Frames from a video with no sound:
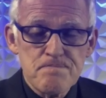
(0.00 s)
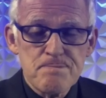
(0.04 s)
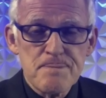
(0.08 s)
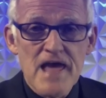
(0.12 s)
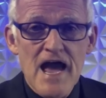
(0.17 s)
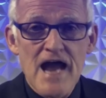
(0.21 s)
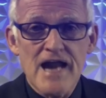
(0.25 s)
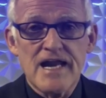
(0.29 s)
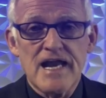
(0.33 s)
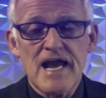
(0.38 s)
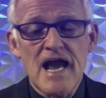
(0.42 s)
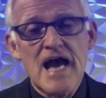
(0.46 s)

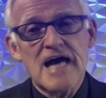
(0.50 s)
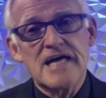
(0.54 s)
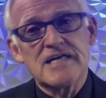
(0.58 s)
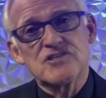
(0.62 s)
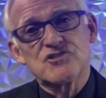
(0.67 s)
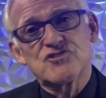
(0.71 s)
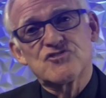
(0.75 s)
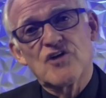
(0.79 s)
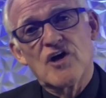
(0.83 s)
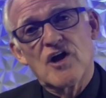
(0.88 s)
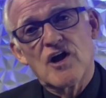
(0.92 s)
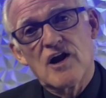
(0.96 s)
and He
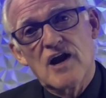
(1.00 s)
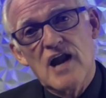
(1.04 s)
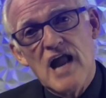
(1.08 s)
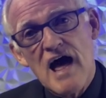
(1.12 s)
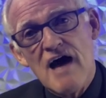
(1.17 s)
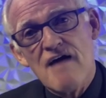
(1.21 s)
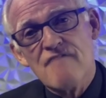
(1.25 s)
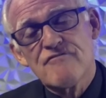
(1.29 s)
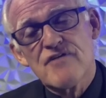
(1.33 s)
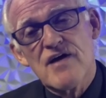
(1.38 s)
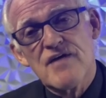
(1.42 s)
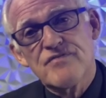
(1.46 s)
has the
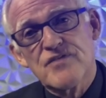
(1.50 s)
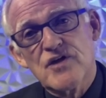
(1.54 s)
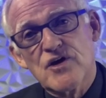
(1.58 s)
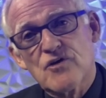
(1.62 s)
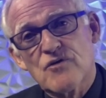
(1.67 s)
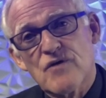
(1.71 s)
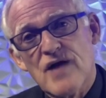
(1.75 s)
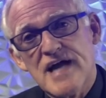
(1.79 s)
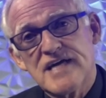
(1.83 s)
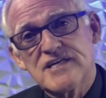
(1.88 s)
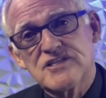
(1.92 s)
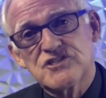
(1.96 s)
love and the
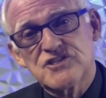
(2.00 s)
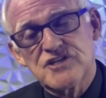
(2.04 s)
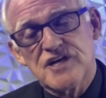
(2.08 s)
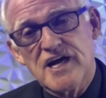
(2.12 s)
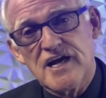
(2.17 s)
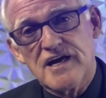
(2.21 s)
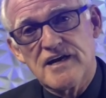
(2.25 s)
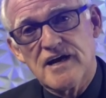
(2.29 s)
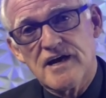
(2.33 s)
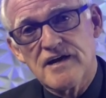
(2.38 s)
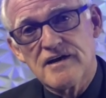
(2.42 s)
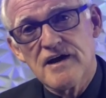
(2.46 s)
grace
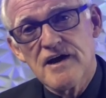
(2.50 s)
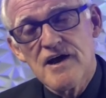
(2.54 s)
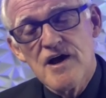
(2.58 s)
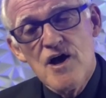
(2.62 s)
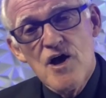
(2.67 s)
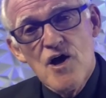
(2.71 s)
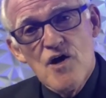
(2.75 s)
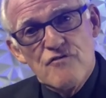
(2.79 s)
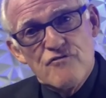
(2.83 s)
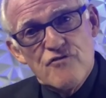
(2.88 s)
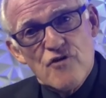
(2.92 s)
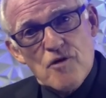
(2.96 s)
needed
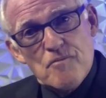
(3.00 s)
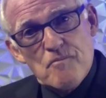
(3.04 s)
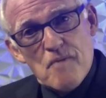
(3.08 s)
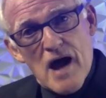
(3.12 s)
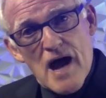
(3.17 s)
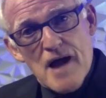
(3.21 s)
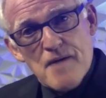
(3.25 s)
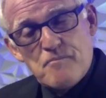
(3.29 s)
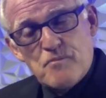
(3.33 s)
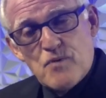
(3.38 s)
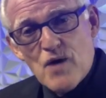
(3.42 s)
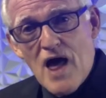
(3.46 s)
for
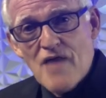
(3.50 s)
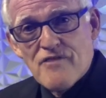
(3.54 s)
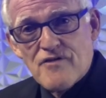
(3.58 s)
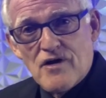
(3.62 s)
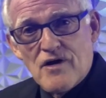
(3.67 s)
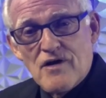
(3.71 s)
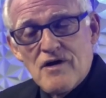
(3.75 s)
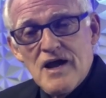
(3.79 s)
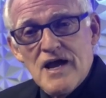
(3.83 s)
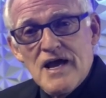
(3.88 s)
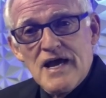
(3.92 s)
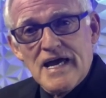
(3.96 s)
my
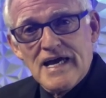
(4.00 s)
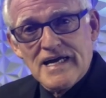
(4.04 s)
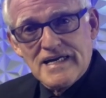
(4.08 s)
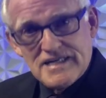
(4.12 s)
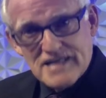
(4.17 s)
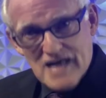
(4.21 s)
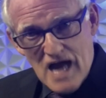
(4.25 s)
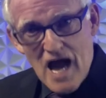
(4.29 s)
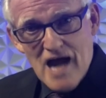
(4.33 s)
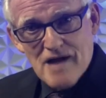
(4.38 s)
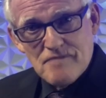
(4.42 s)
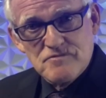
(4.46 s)
brother in
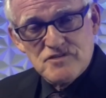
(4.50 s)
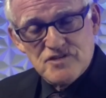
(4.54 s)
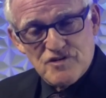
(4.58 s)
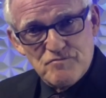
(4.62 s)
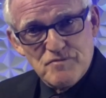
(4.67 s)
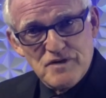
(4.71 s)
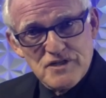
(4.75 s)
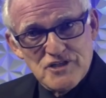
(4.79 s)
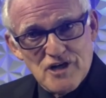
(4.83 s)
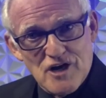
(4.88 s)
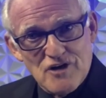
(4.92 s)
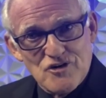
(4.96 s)
times of
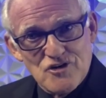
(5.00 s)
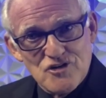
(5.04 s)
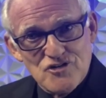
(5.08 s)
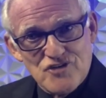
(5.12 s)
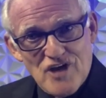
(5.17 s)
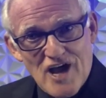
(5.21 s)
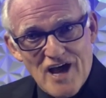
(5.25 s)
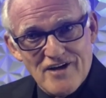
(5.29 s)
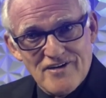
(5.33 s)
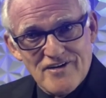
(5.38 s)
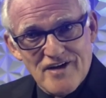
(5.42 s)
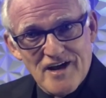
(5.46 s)

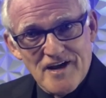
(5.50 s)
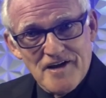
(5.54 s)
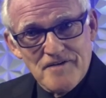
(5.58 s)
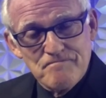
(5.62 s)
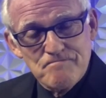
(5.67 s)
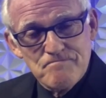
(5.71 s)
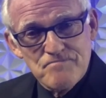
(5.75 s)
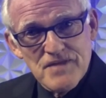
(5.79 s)
misunderstanding.